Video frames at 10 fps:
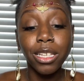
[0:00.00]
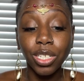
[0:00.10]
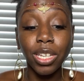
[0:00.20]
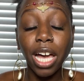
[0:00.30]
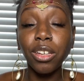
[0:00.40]
So
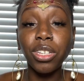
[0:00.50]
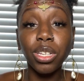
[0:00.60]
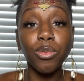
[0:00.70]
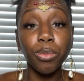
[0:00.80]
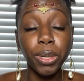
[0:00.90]
now you need
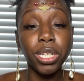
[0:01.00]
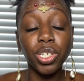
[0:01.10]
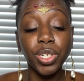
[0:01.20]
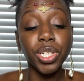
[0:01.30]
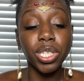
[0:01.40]
to
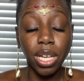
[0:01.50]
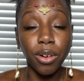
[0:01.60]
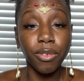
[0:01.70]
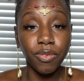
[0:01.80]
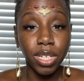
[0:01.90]
replenish
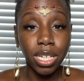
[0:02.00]
yourself